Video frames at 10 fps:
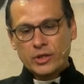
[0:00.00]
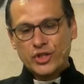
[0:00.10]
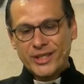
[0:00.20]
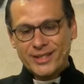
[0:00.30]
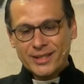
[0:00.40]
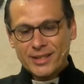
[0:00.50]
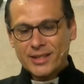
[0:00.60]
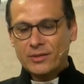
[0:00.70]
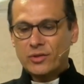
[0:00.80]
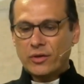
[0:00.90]
Jesus
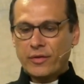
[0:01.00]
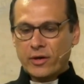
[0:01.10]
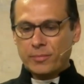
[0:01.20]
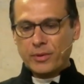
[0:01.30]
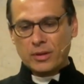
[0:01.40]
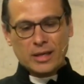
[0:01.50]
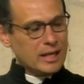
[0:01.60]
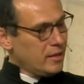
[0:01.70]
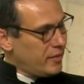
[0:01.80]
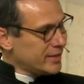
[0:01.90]
is under the rubble.
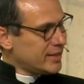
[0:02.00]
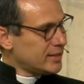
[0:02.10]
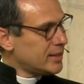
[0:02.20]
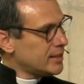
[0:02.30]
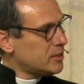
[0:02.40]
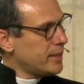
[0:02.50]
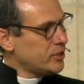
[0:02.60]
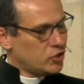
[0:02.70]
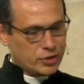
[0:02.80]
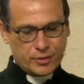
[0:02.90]
This is his
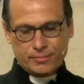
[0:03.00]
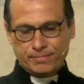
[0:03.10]
manger.